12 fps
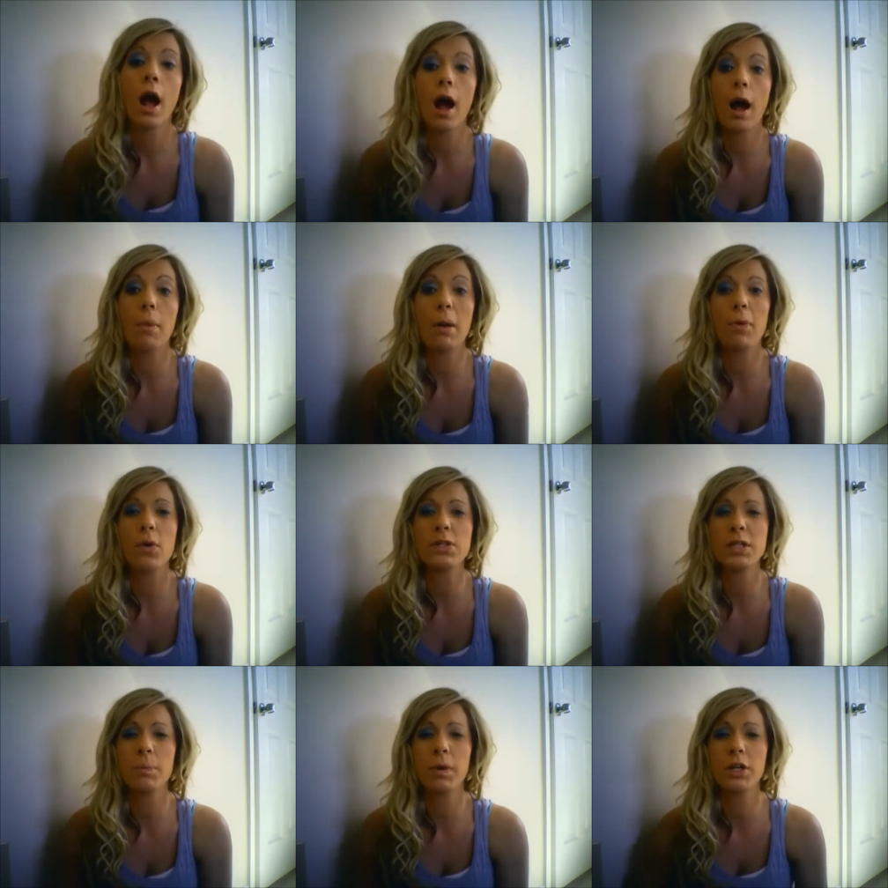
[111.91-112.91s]
I
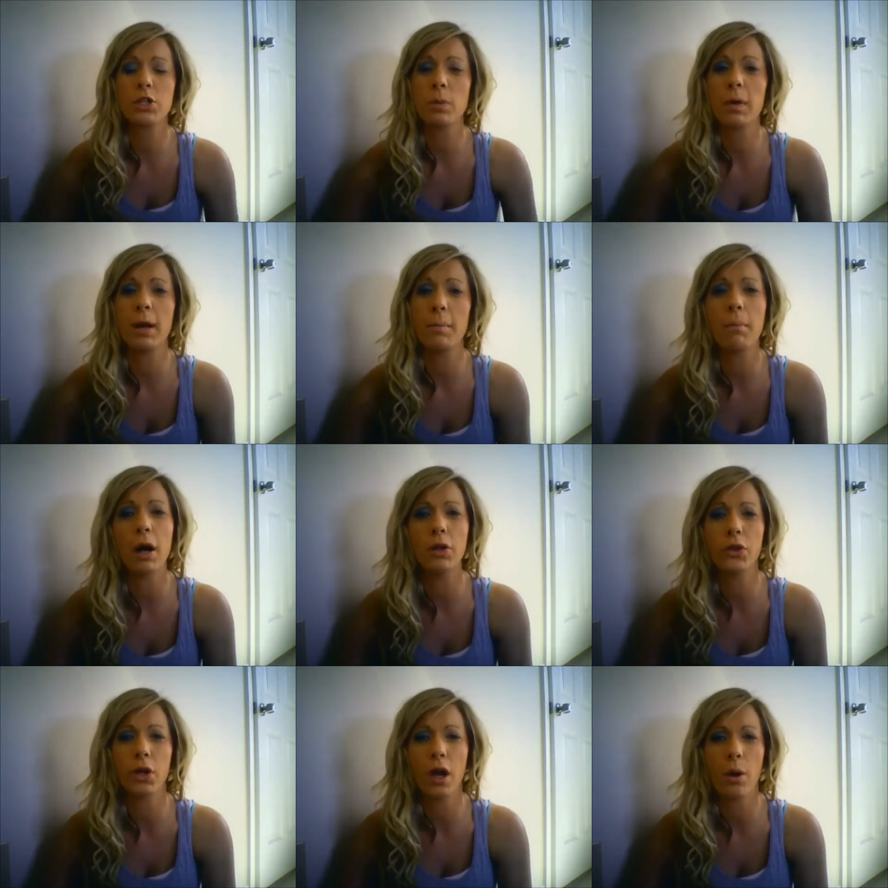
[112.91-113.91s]
posted a picture about a
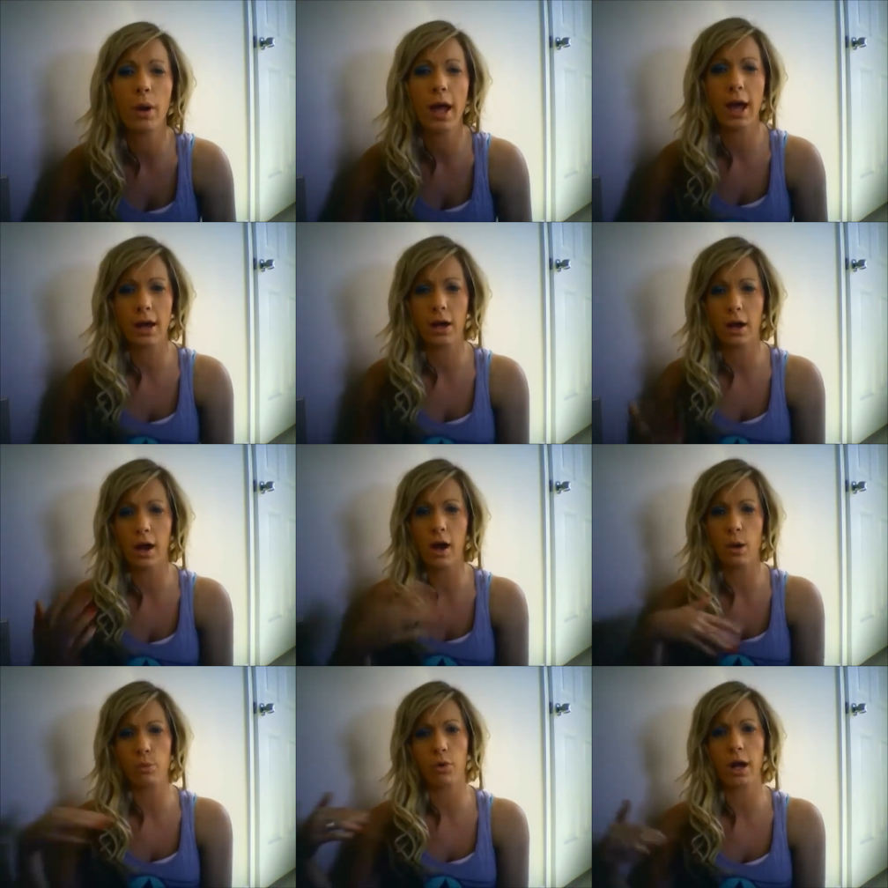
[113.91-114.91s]
month ago. I had a
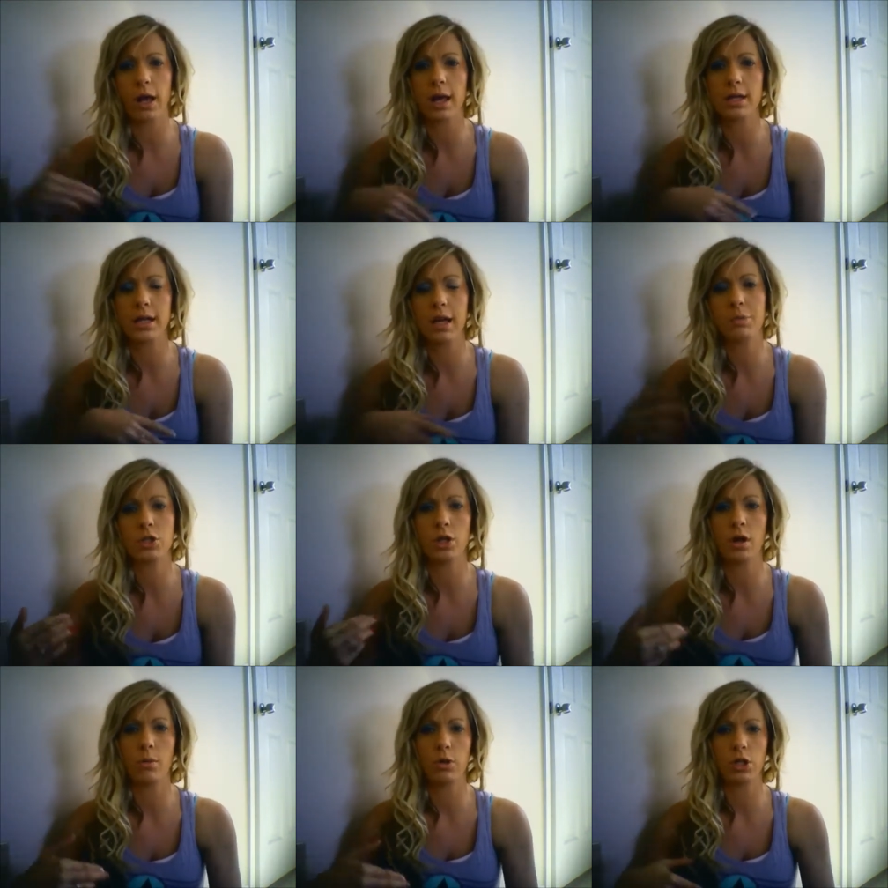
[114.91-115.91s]
ombre type
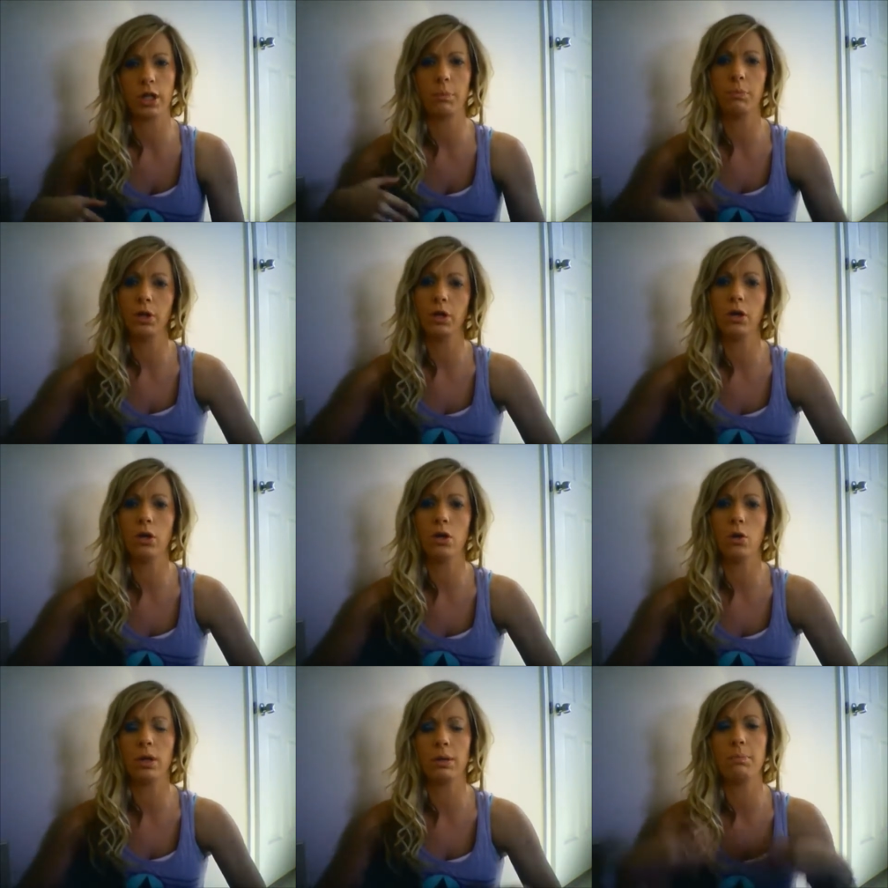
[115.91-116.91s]
shirt with like
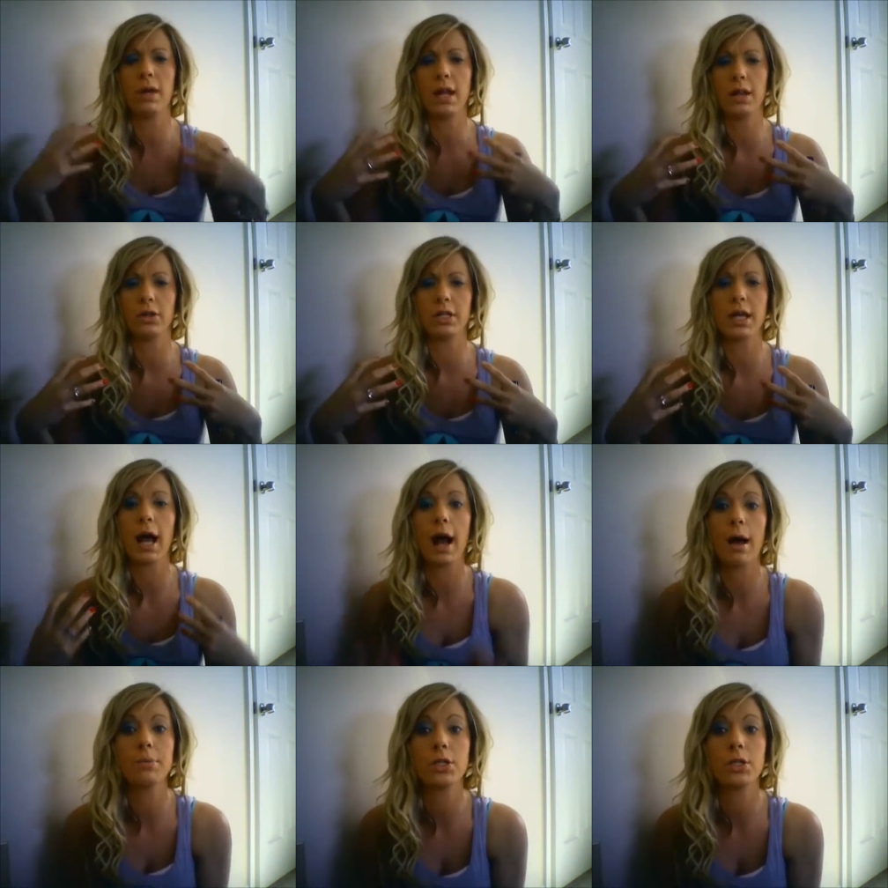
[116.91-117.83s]
blue and mint on the top.